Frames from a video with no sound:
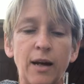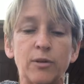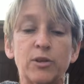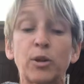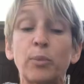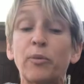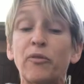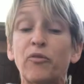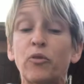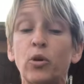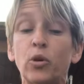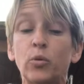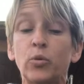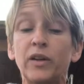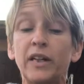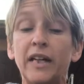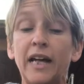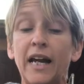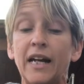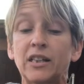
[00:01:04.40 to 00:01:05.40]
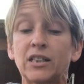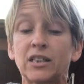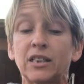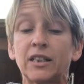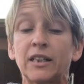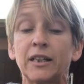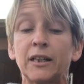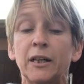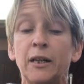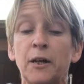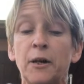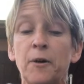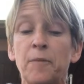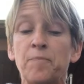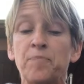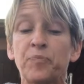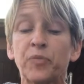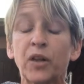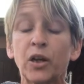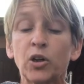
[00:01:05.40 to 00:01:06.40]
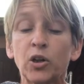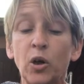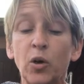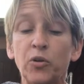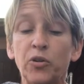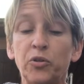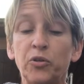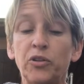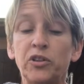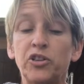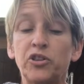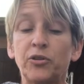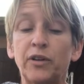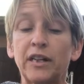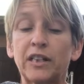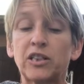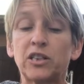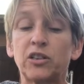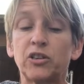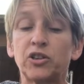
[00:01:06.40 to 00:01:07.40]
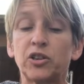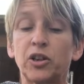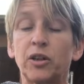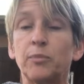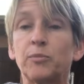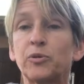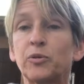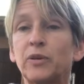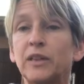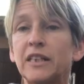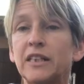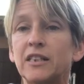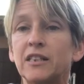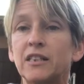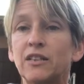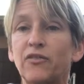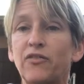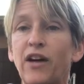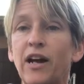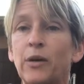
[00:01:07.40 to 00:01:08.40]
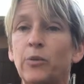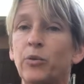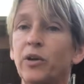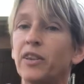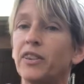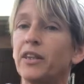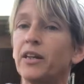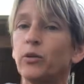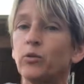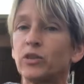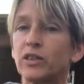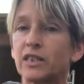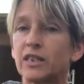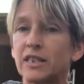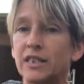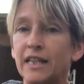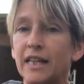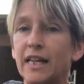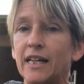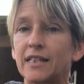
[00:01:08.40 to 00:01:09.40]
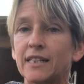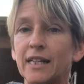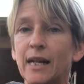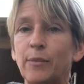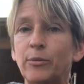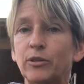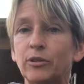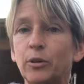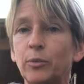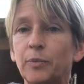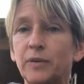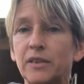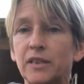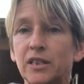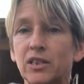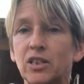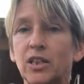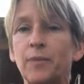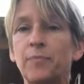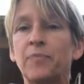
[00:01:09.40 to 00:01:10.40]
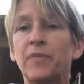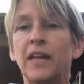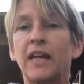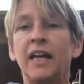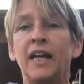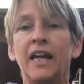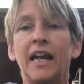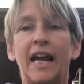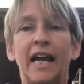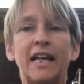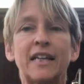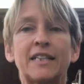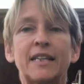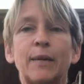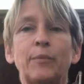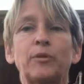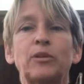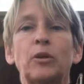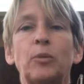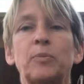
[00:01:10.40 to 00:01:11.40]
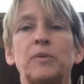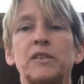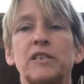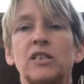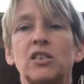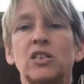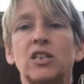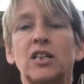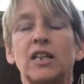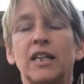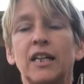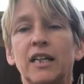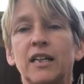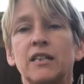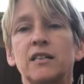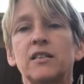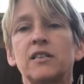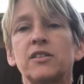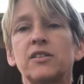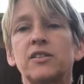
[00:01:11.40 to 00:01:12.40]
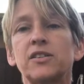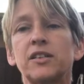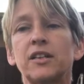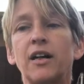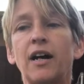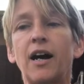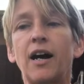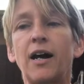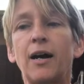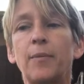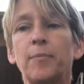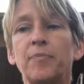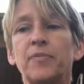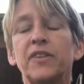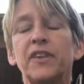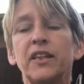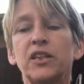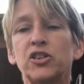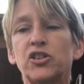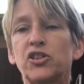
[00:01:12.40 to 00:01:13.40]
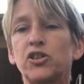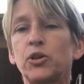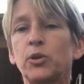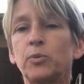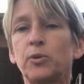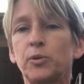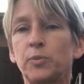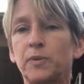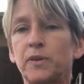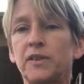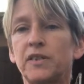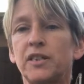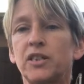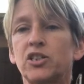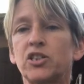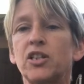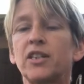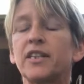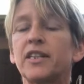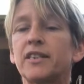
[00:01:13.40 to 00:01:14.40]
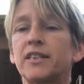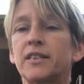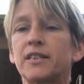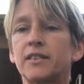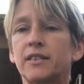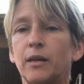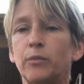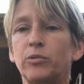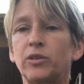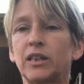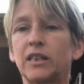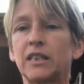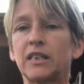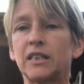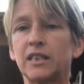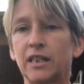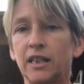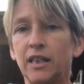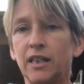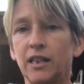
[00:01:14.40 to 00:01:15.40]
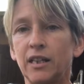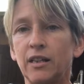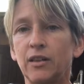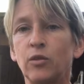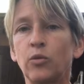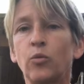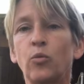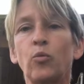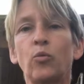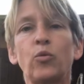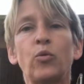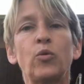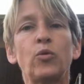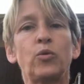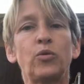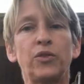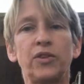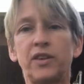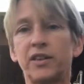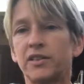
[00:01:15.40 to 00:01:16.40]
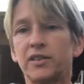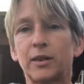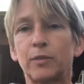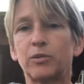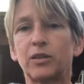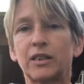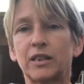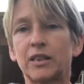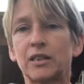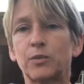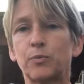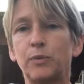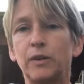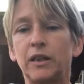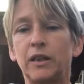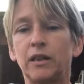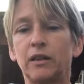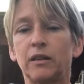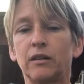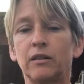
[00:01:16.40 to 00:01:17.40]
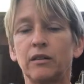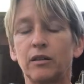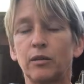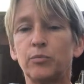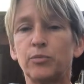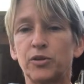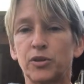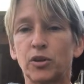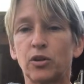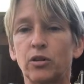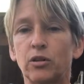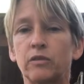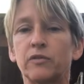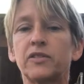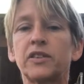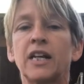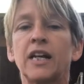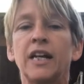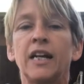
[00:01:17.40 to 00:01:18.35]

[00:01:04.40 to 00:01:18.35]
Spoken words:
before we actually go through the directional terms, we need to define one thing, which is the anatomical position. Anatomical position is the assumed position that the subject is in, the subject that's being observed.